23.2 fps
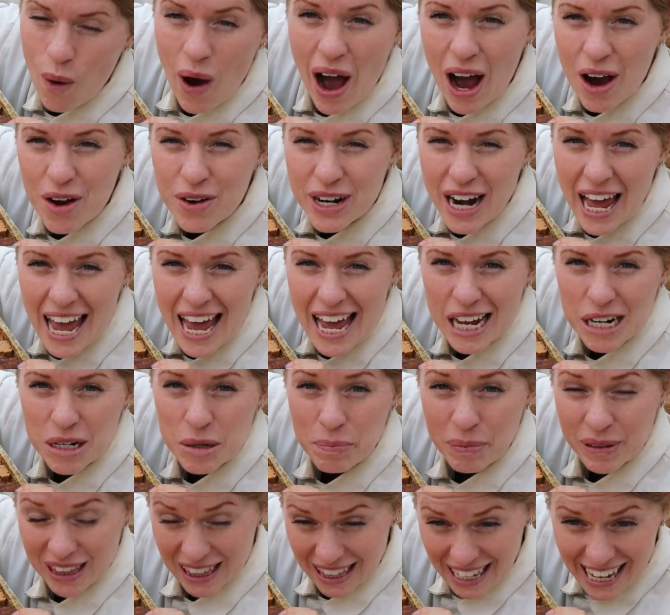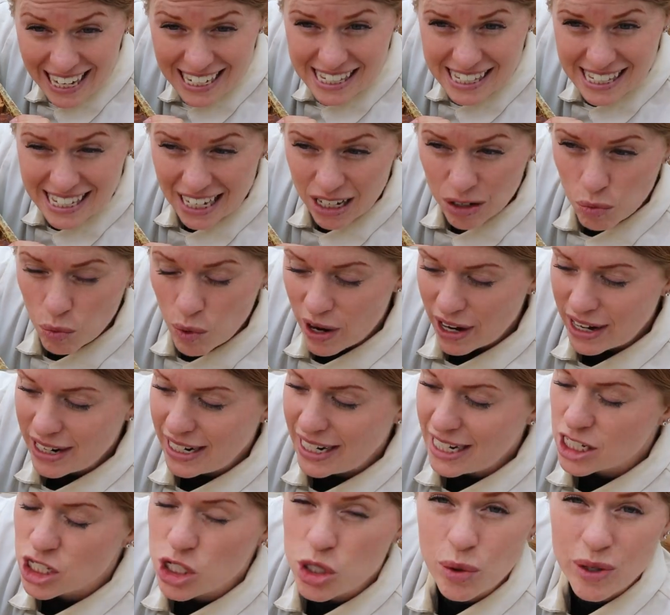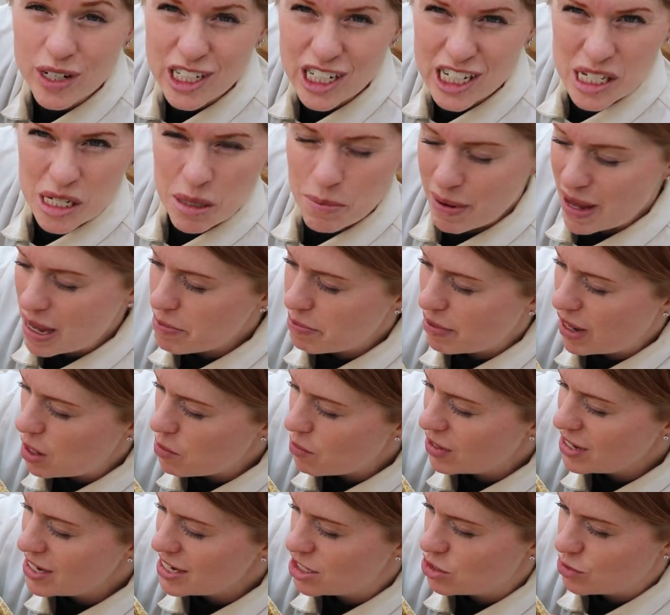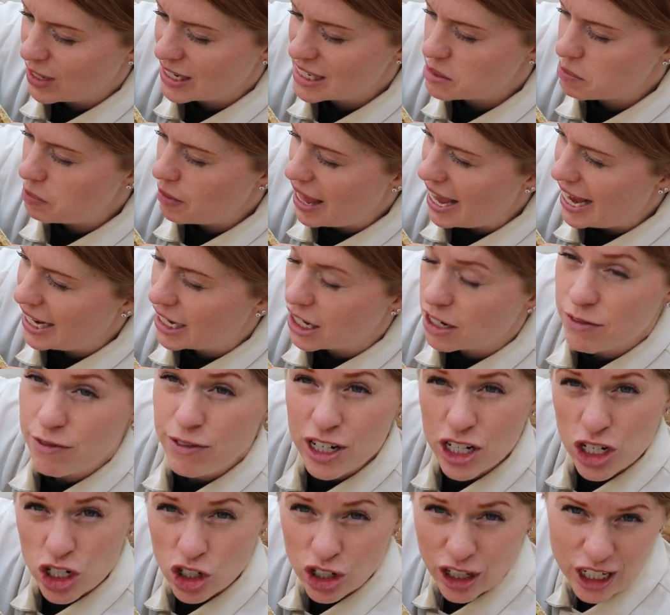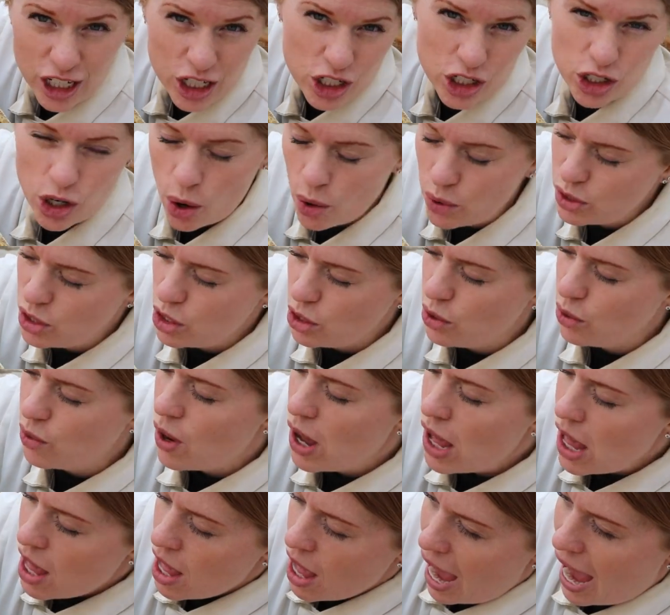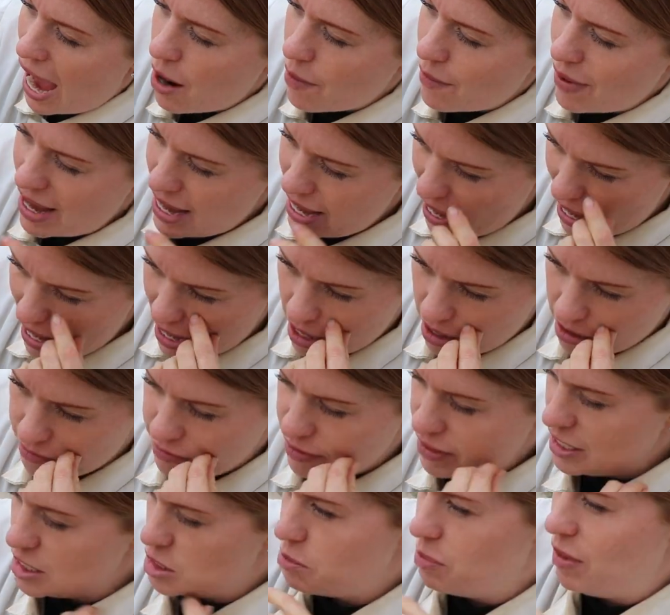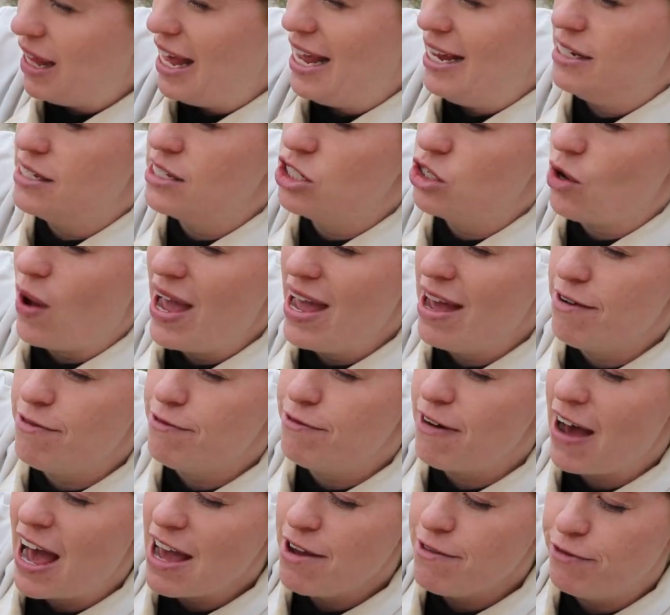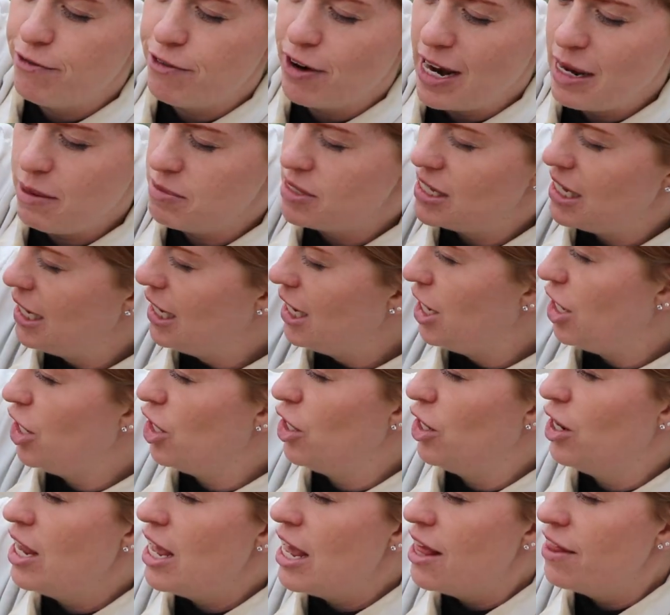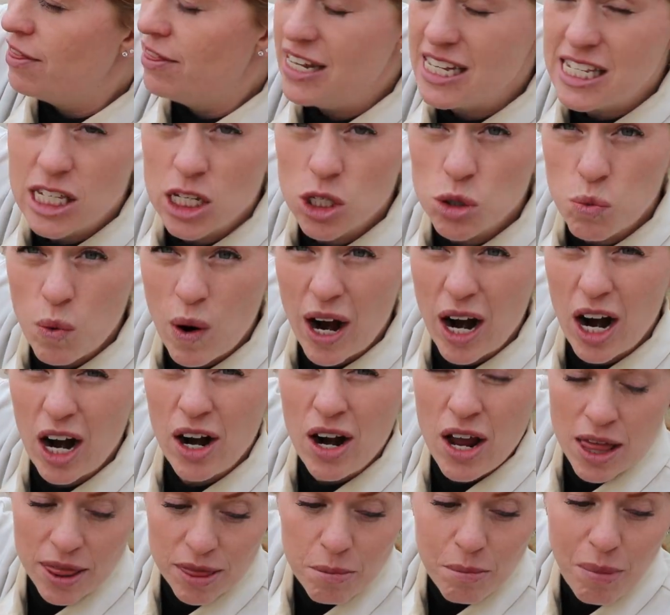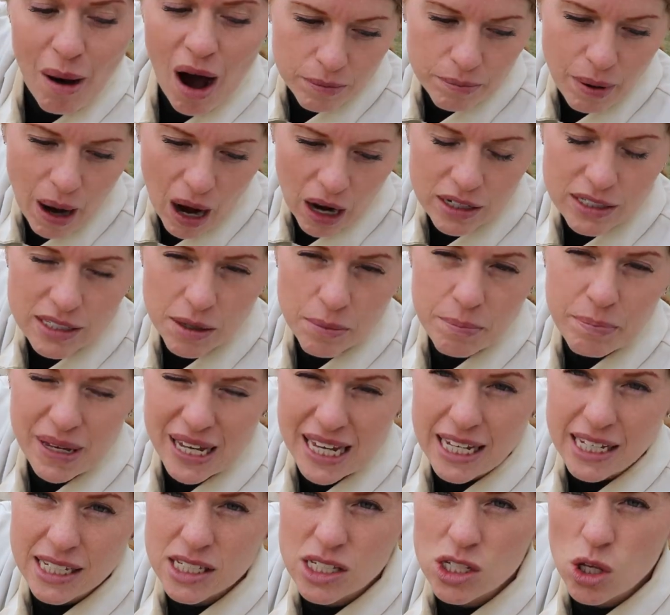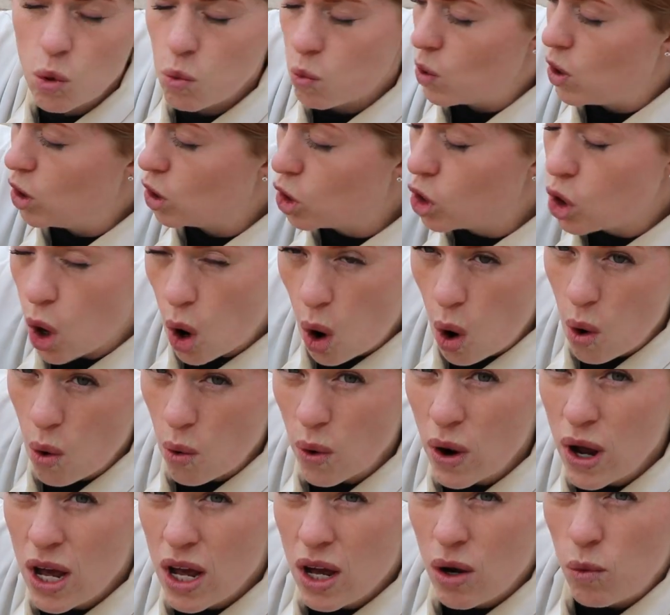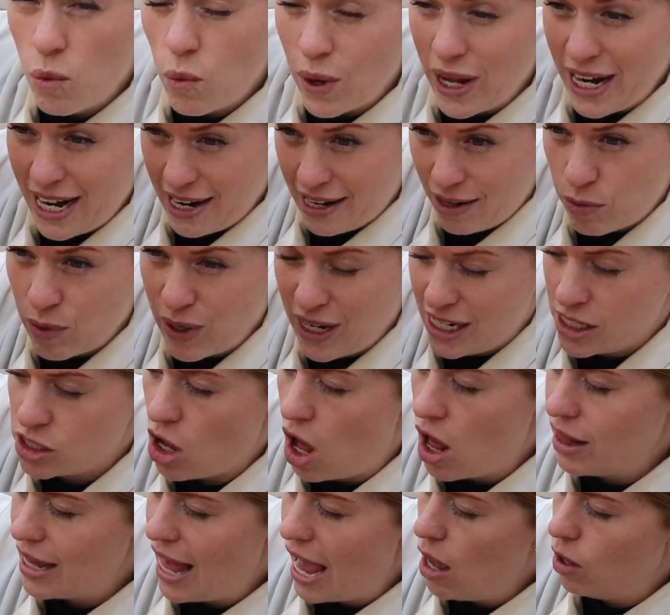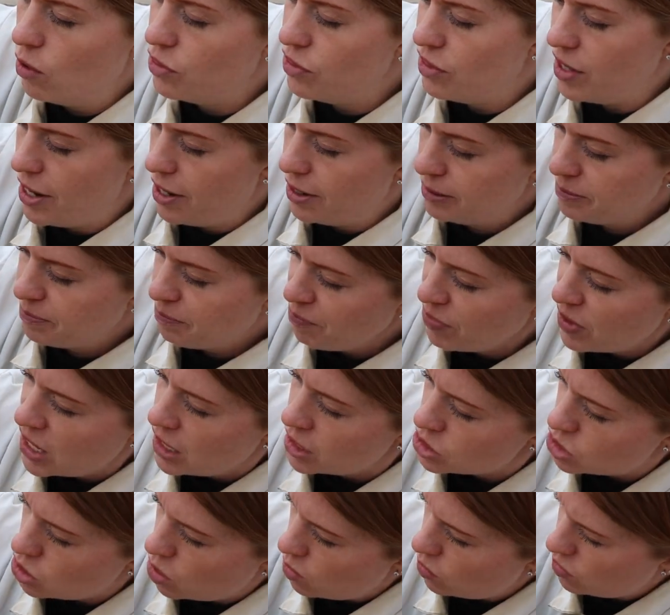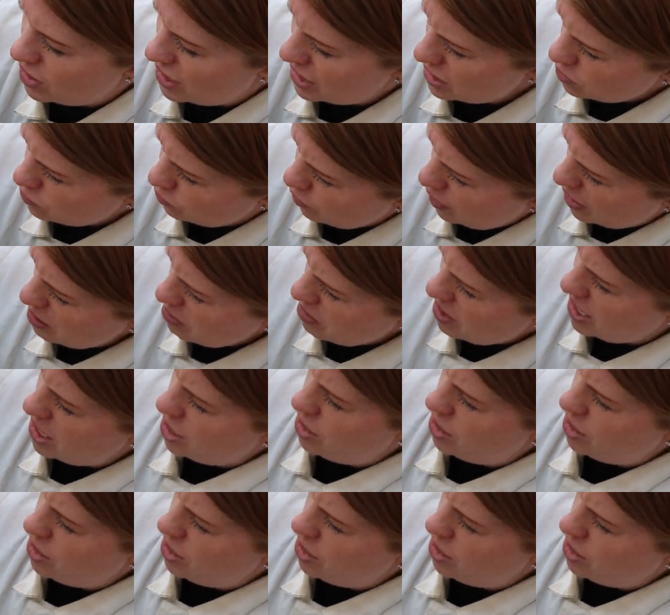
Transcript: out and place it where it needs to in just a bit, but I wanted to explain and visually show you how I have this place. So I have five frames in here. This is where the box of bees will go when, it, when it's all out there. So this frame